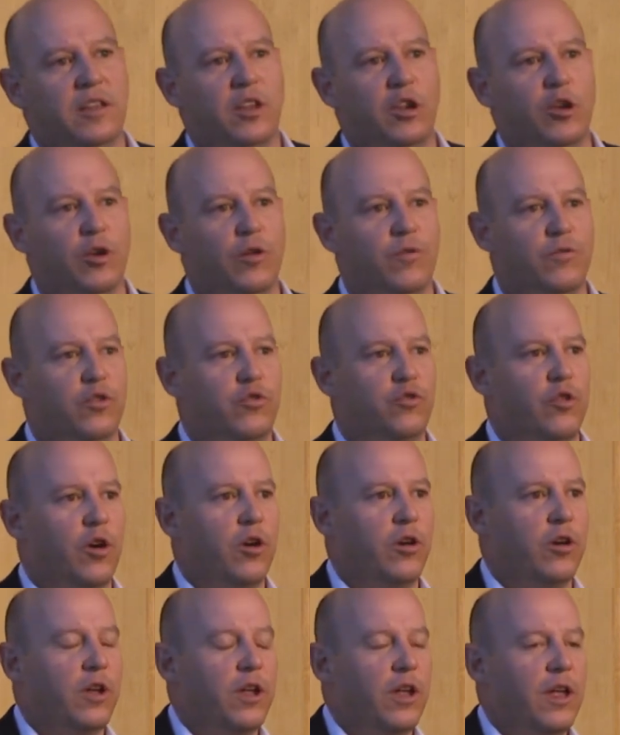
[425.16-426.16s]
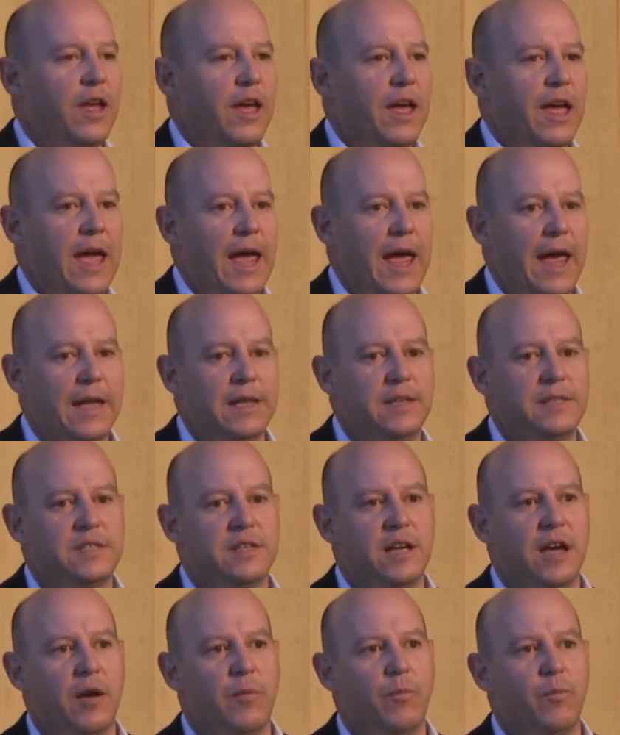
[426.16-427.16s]
the year of the drone. And
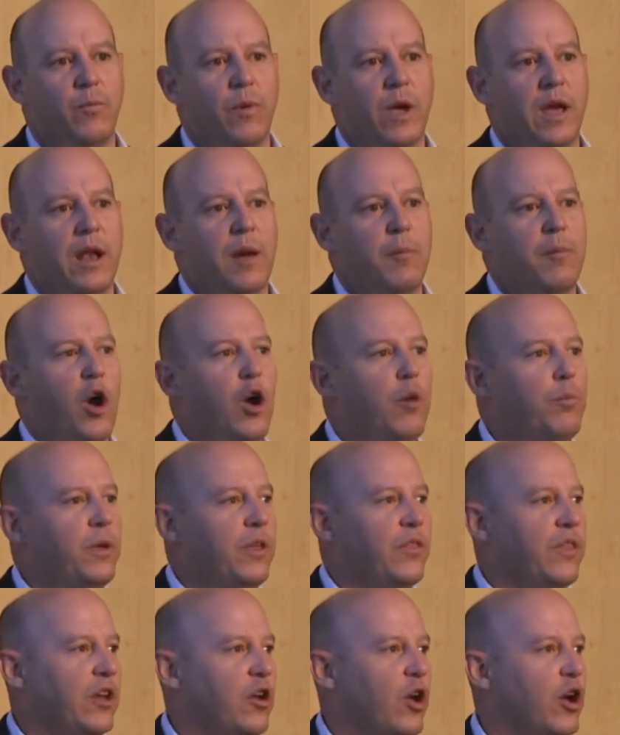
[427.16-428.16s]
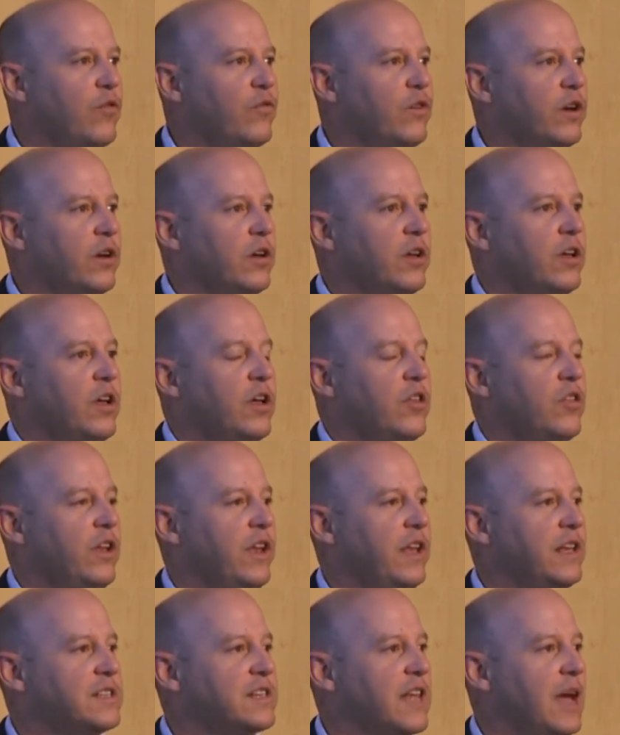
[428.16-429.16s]
I'm hoping that over the
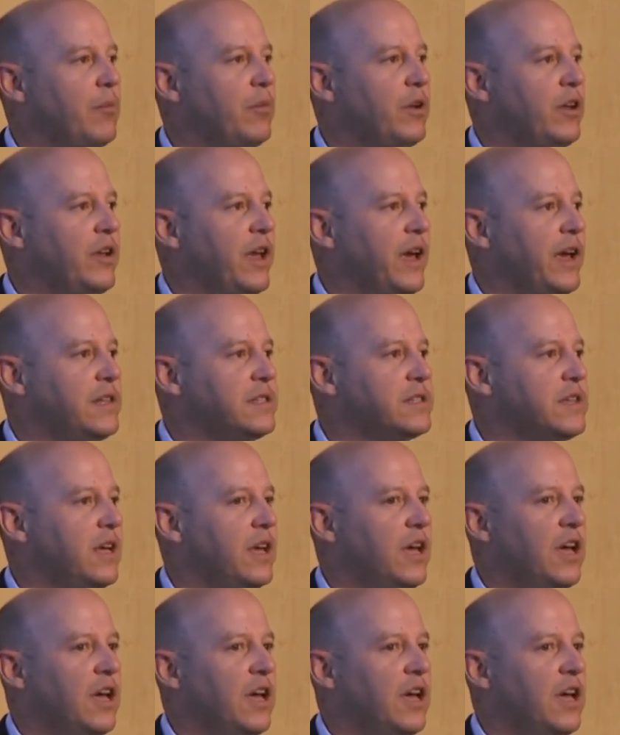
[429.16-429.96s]
next couple of days,